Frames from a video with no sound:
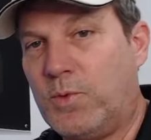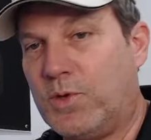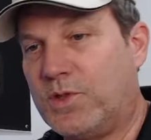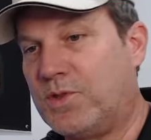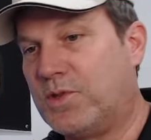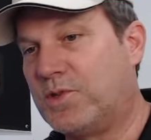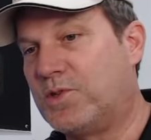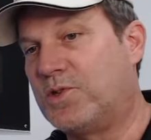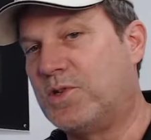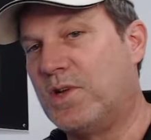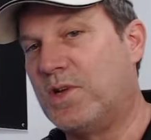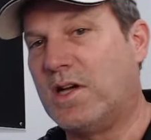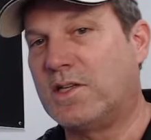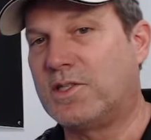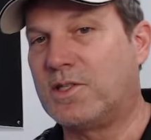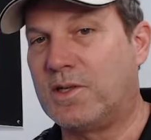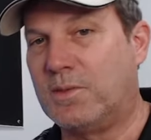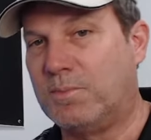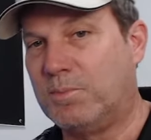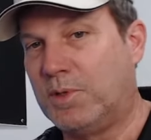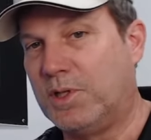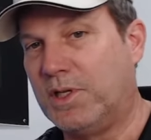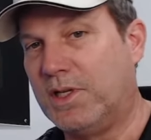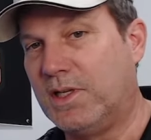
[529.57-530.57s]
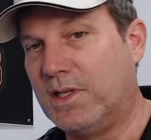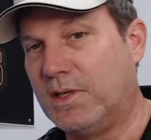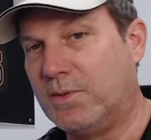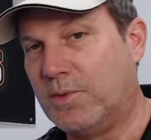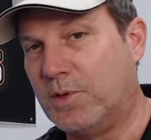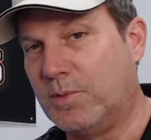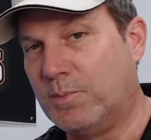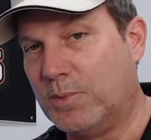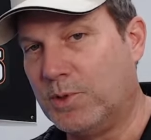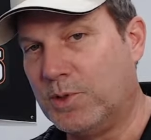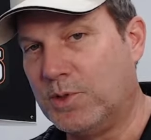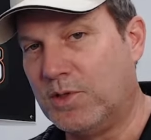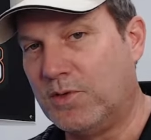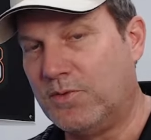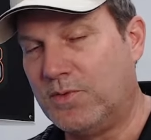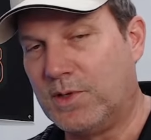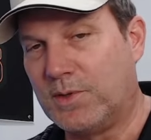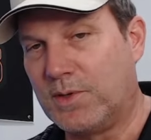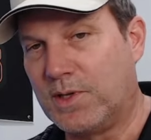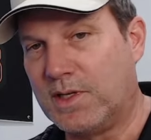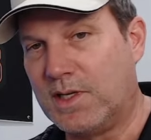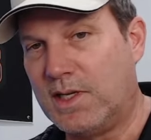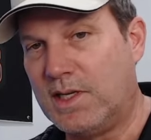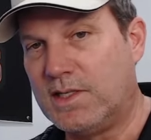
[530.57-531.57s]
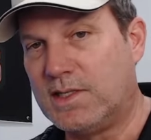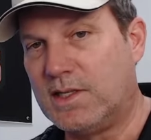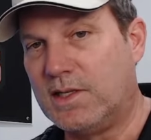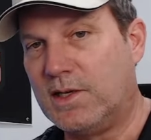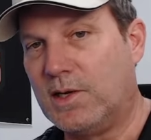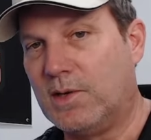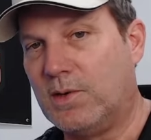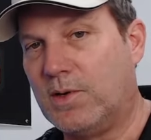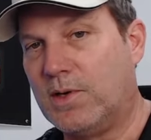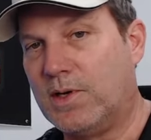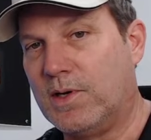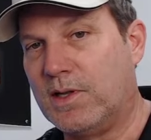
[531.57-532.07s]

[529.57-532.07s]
with the shocks completely removed on an EZ-GO